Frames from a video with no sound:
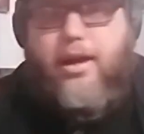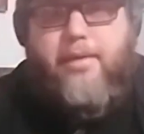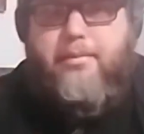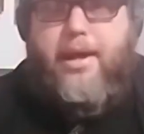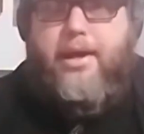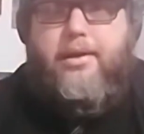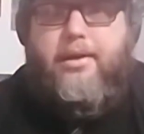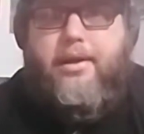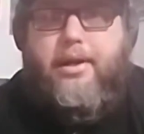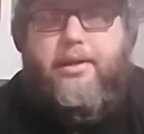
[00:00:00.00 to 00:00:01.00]
I'm at
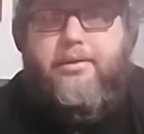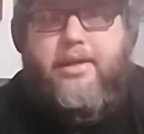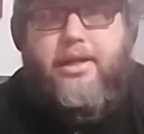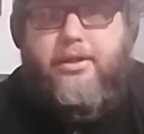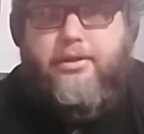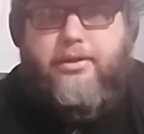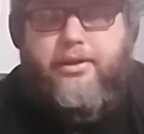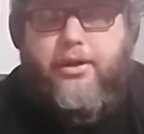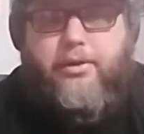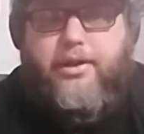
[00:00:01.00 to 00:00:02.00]
and say you're
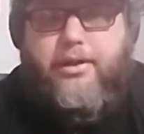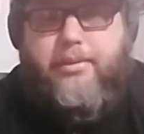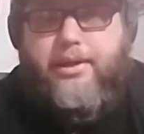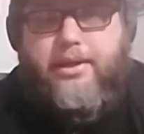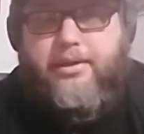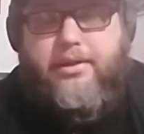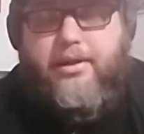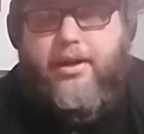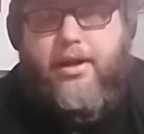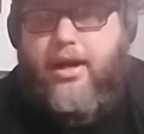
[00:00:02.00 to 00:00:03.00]
no good because
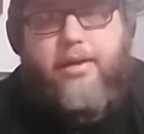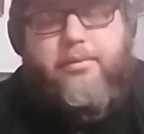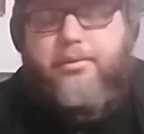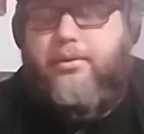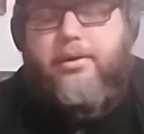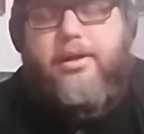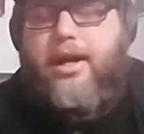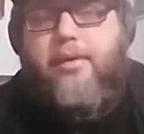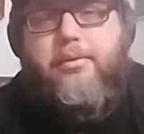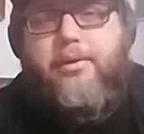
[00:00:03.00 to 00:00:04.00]
I will
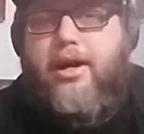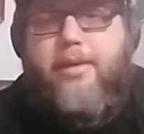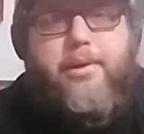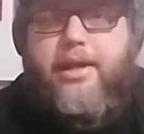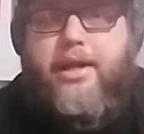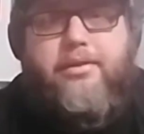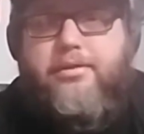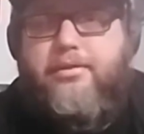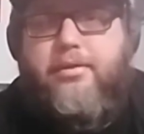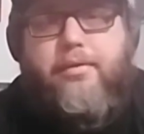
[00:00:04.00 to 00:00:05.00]
hop on that
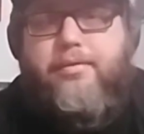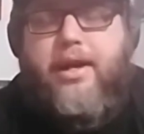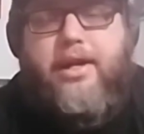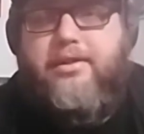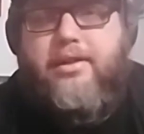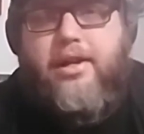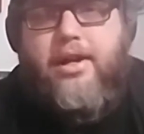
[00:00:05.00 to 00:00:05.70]
so fast,